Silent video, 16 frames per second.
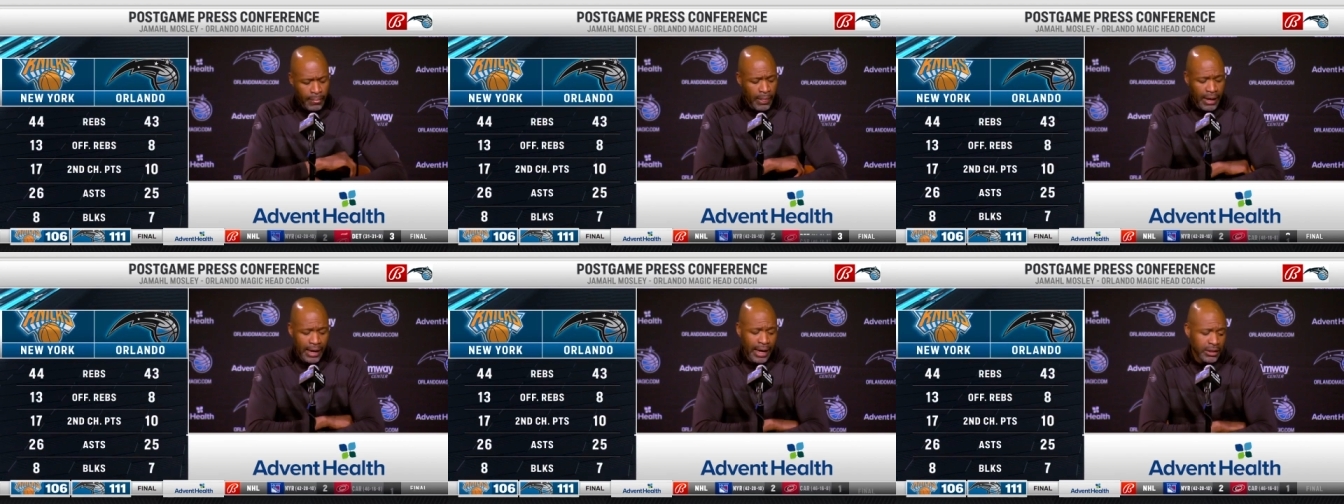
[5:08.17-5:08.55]

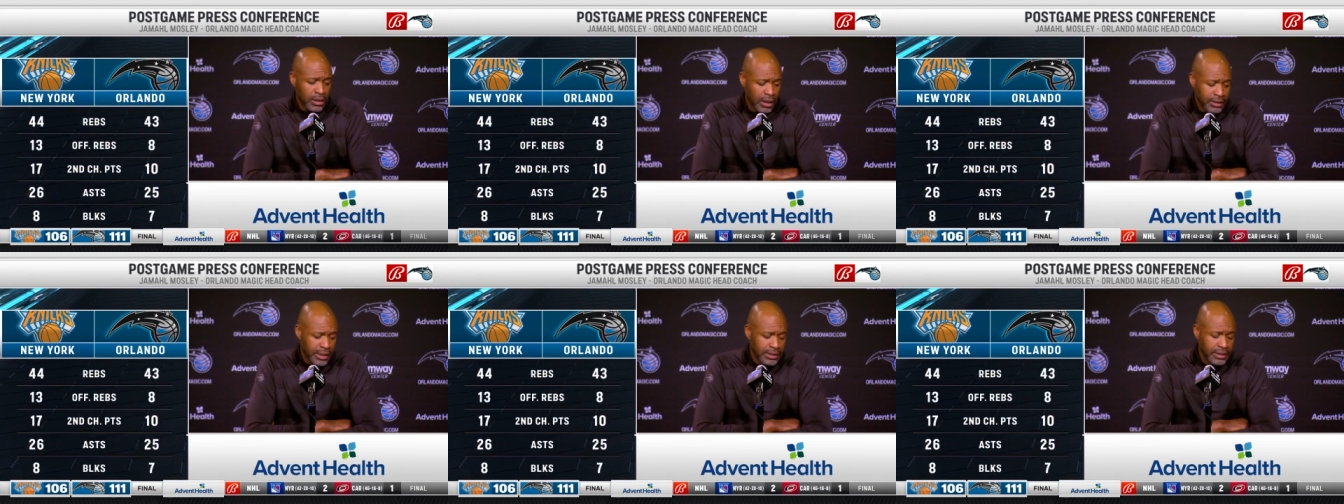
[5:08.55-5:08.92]
I
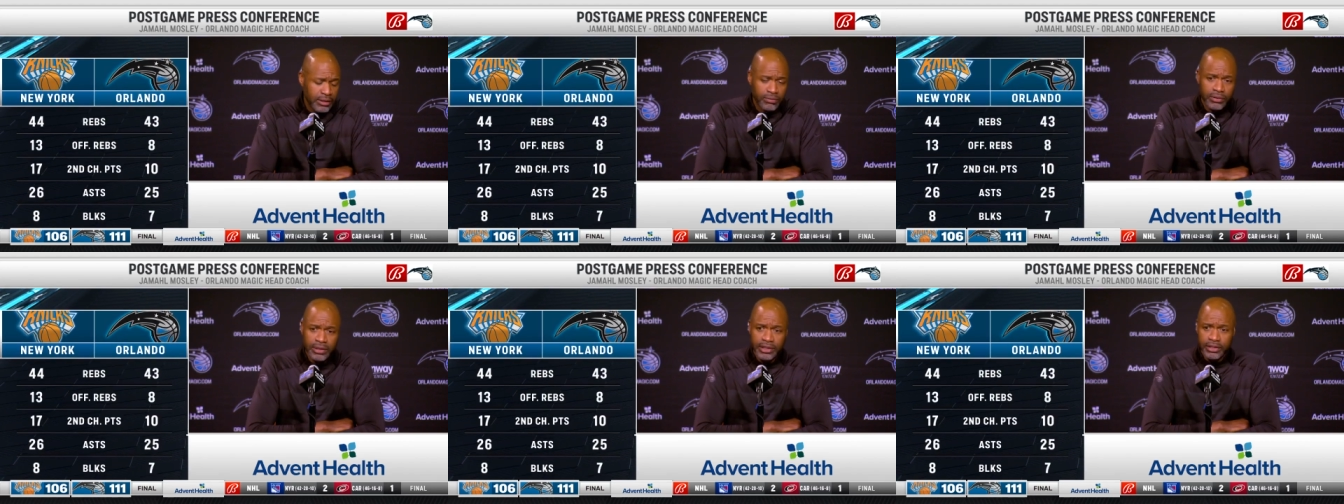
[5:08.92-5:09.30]
thought they
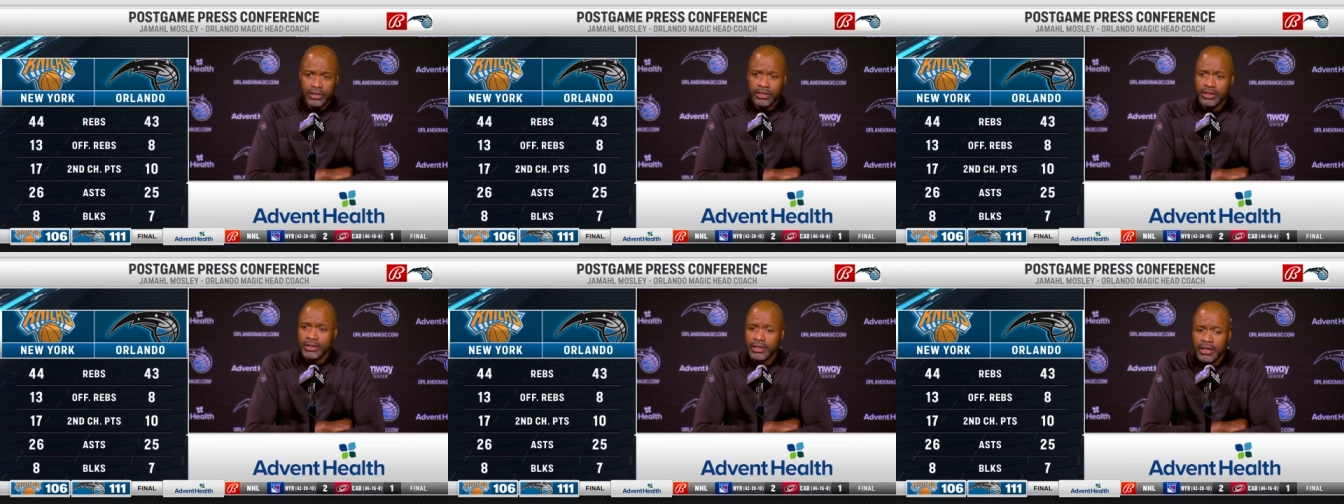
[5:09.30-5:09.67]
did really
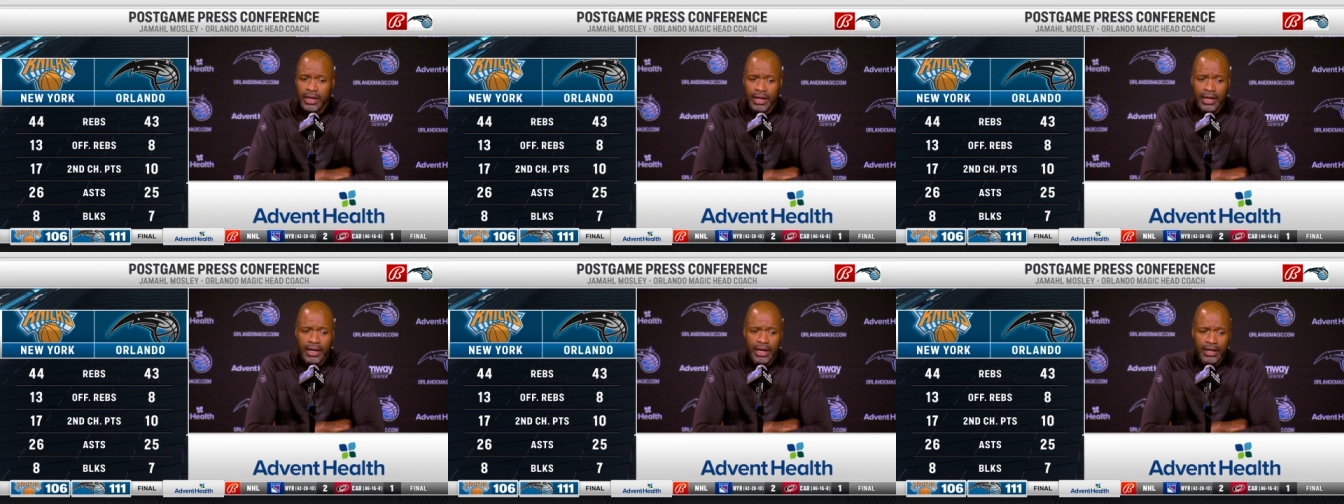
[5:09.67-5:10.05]
good.
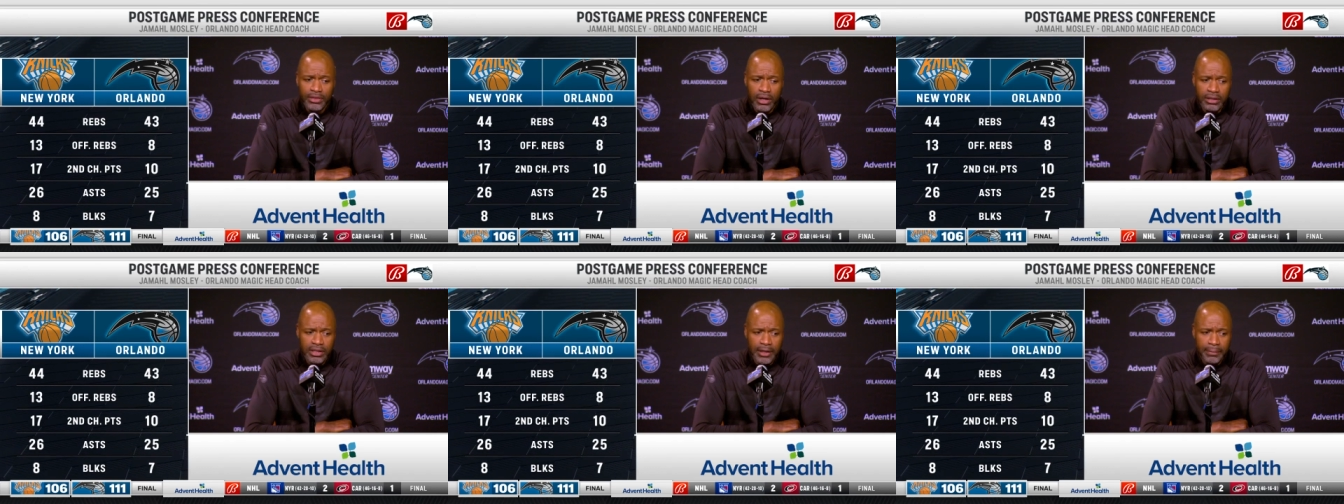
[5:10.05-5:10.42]
I
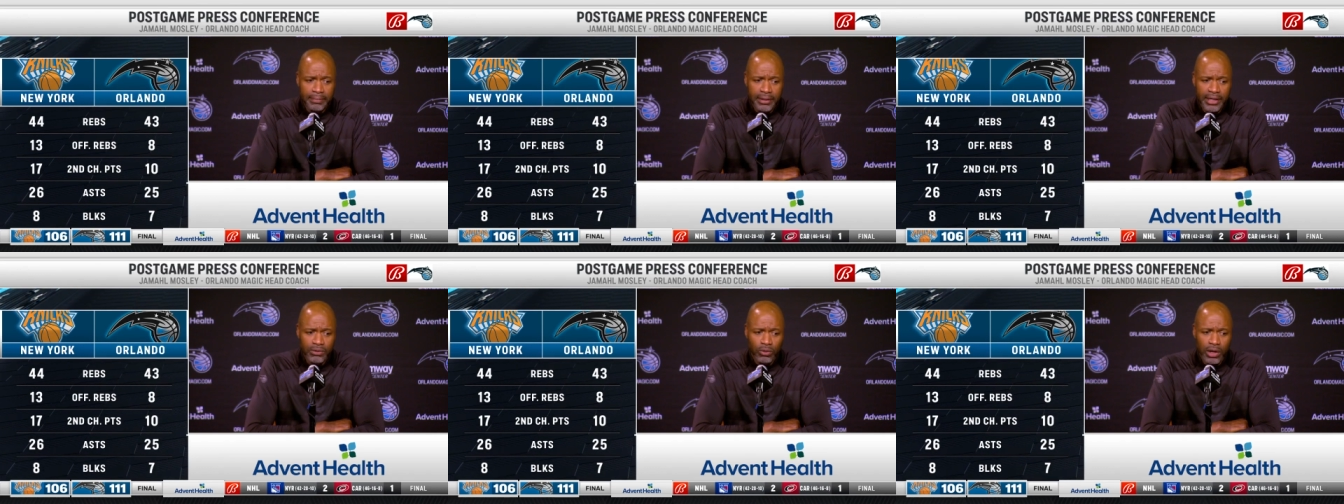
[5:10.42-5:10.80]
thought they
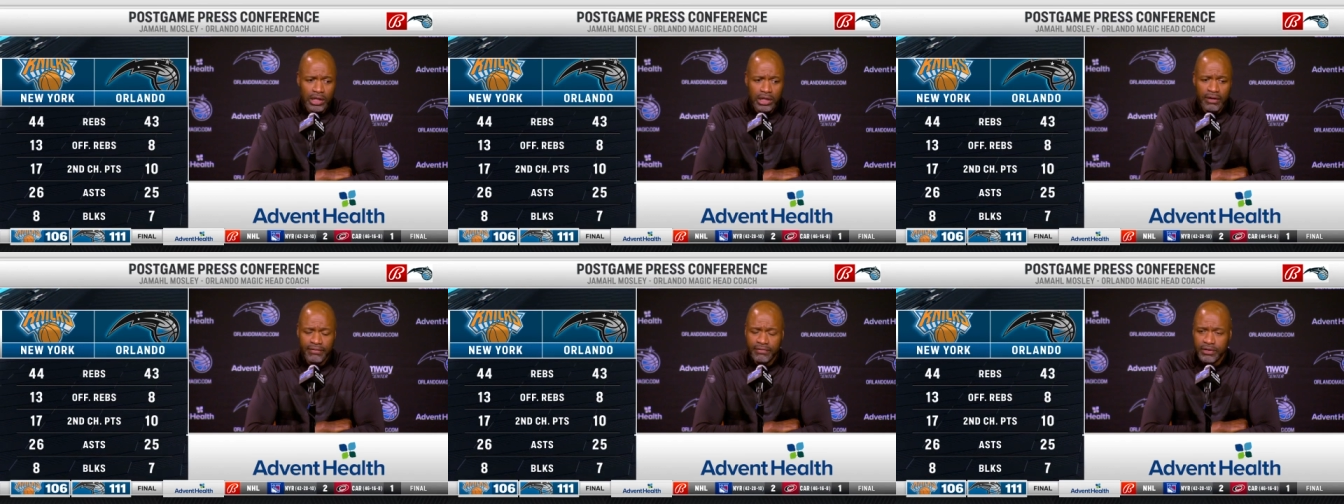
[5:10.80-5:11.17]
played
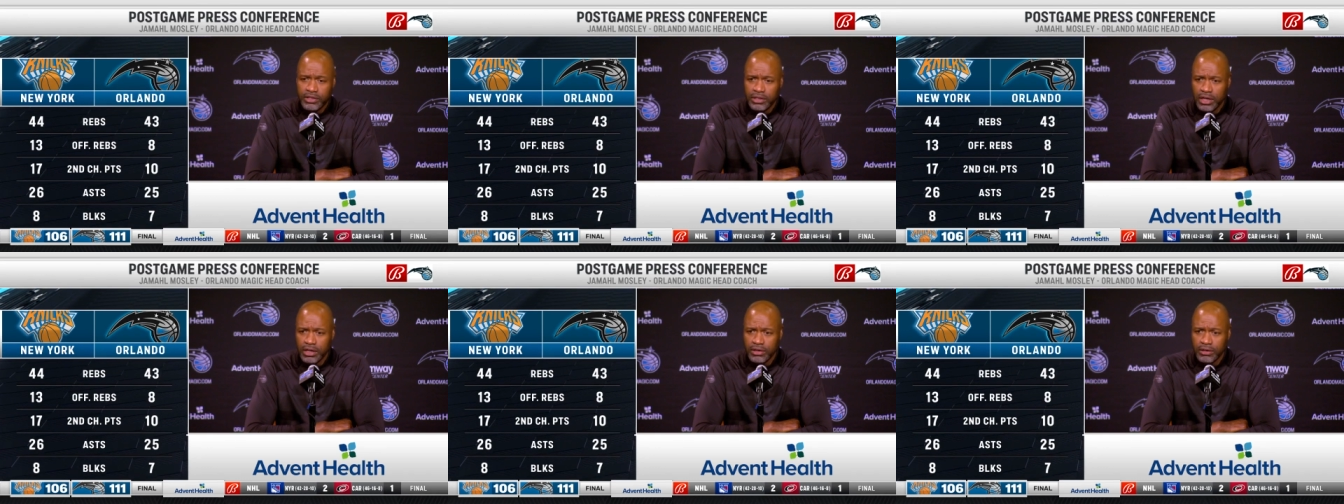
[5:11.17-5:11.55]
well off of
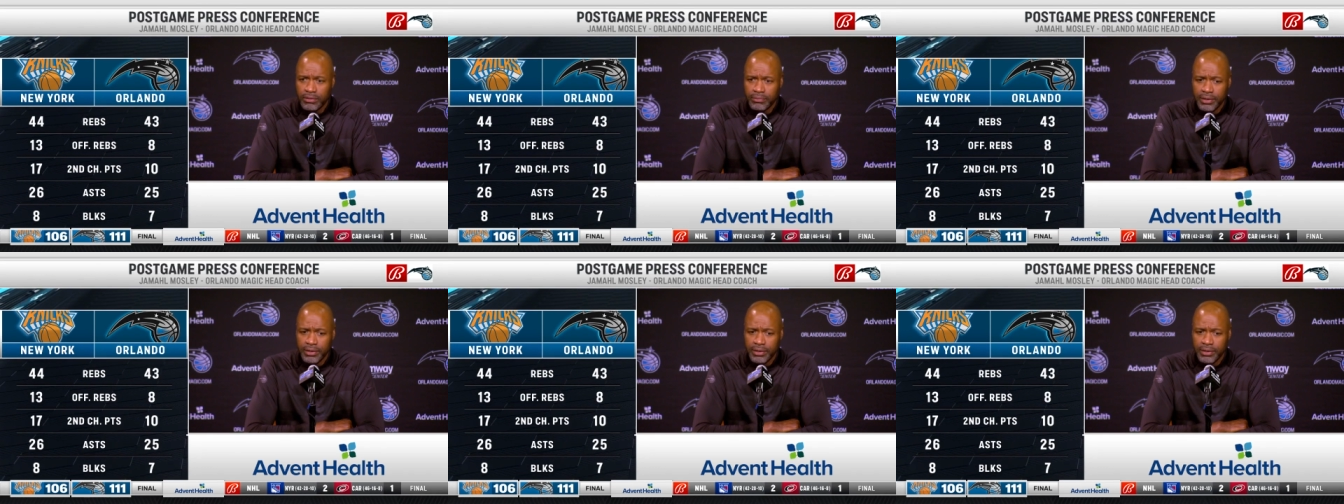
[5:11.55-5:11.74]
each other,